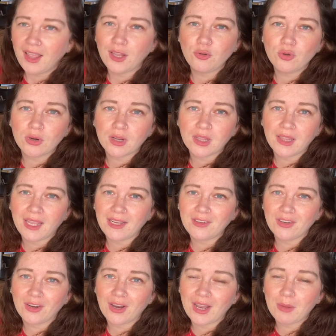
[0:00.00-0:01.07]
and you're a
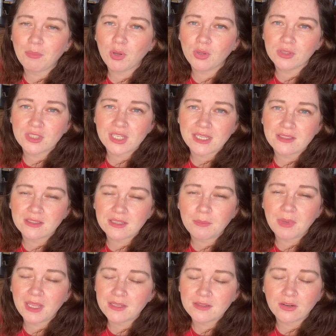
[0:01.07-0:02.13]
collector, I apologise, because I
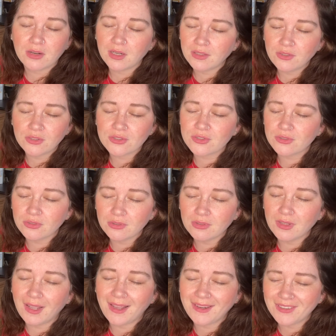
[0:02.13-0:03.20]
bet it's hurting your soul.
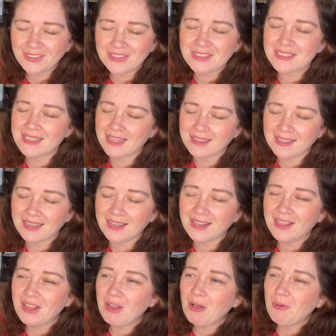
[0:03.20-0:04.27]
I understand that.
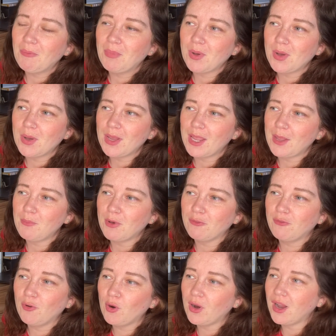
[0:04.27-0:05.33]
But
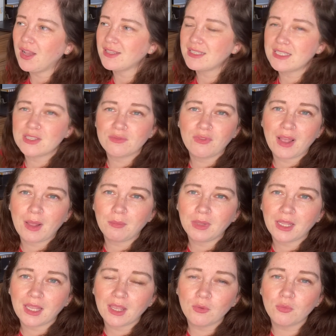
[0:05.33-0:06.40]
for us as a
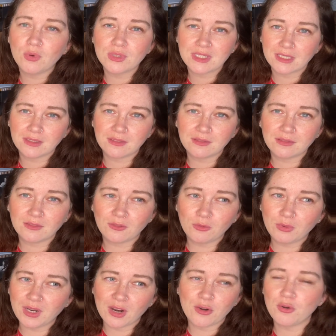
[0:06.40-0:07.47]
family, it wasn't.
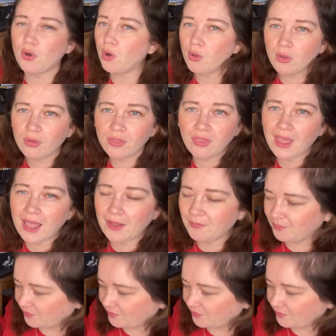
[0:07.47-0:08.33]
We are not that.